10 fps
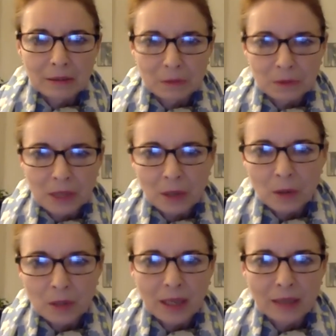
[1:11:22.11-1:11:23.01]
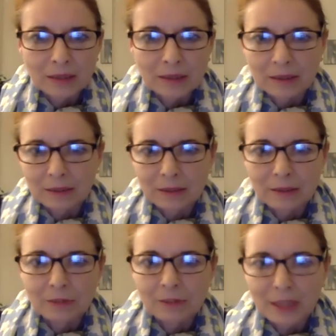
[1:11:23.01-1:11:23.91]
recognized
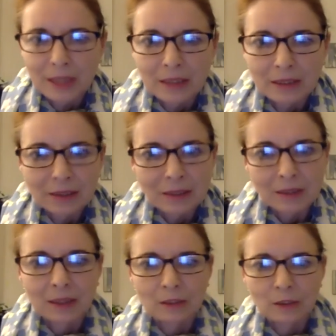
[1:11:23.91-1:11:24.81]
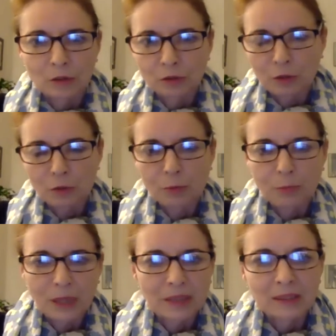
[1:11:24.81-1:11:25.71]
the very existence of
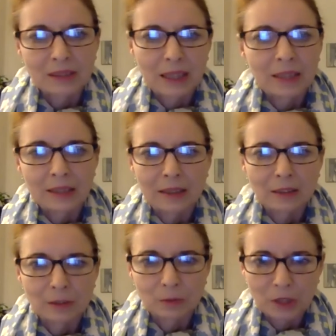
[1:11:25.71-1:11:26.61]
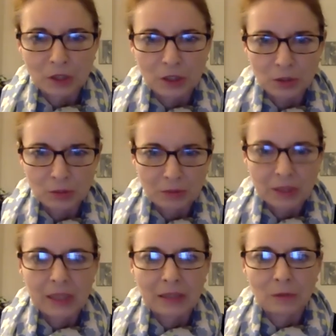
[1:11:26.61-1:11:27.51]
Palestinians, which
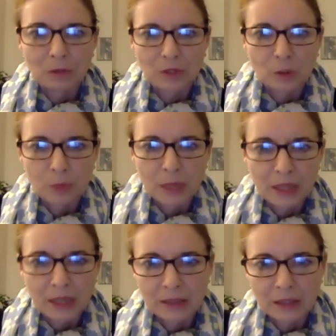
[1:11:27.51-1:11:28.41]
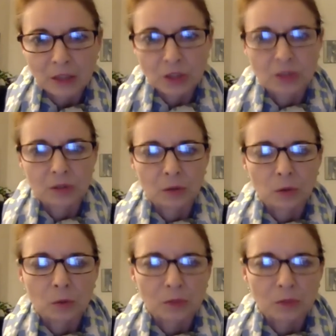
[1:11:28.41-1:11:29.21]
he wasn't paying attention to,